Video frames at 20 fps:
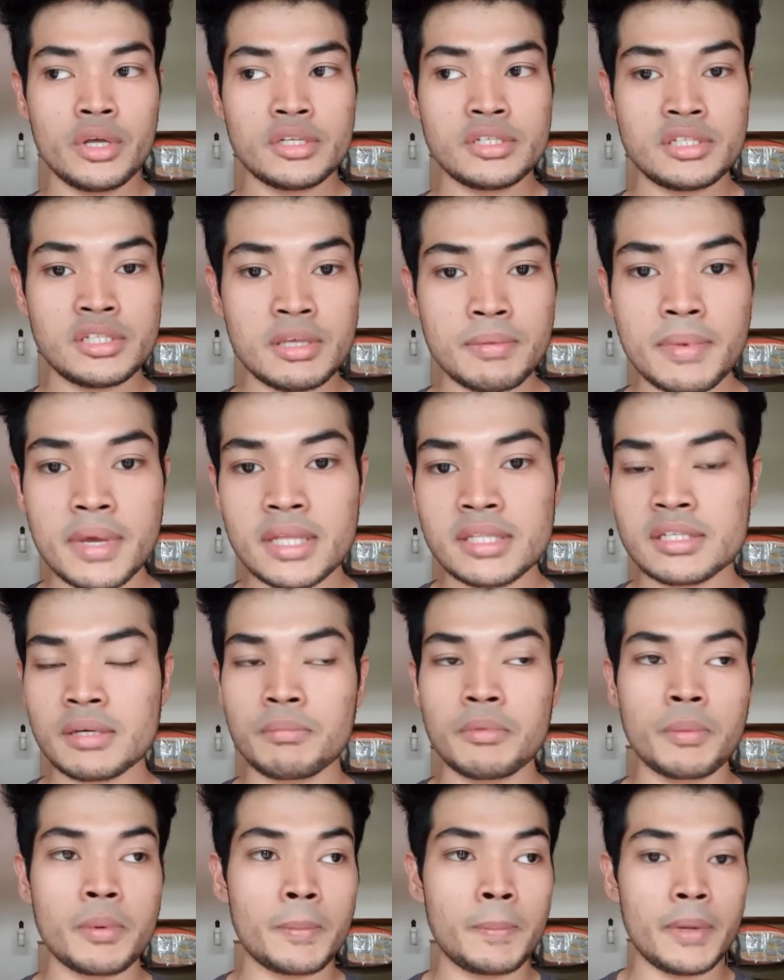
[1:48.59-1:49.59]
cement,
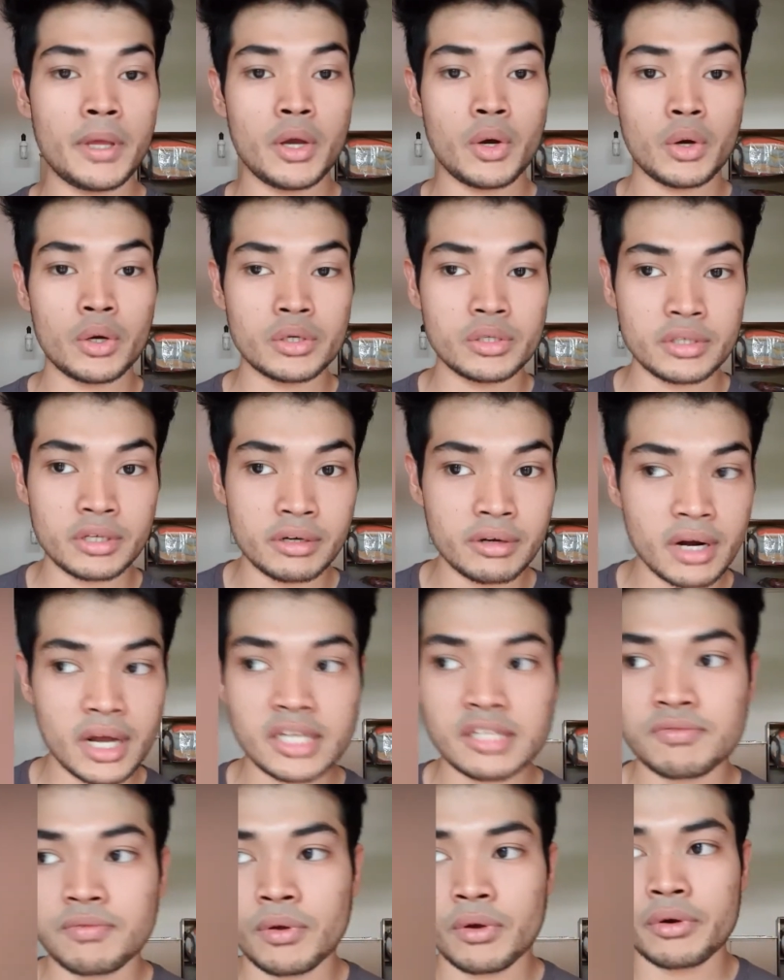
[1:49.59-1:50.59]
some people play on
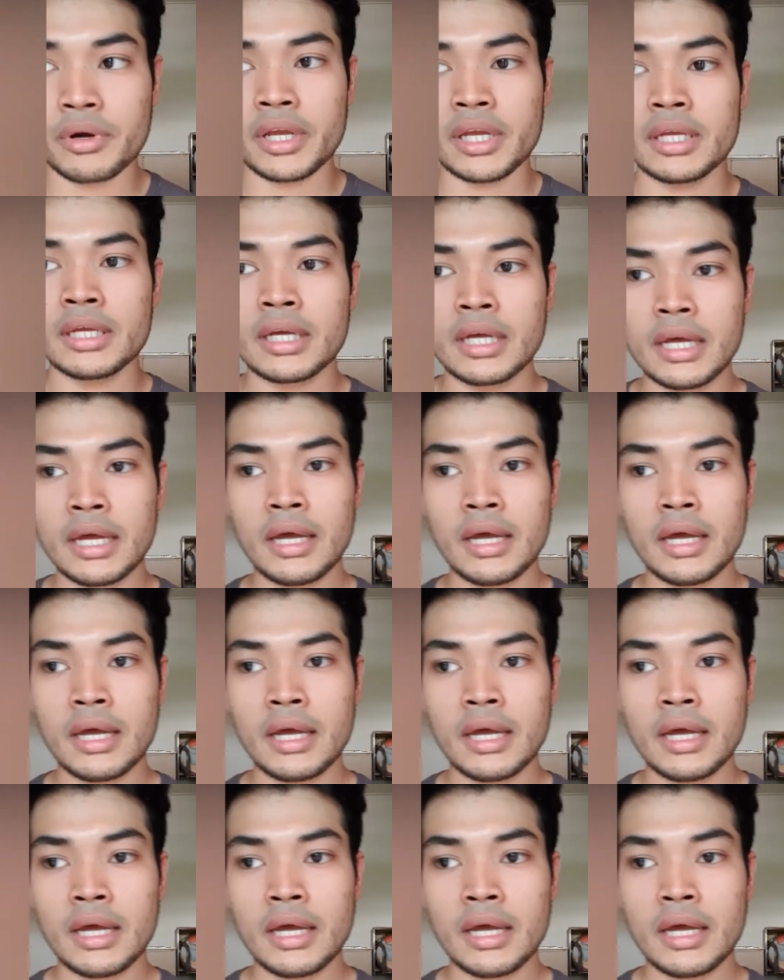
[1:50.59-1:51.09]
grass flooring.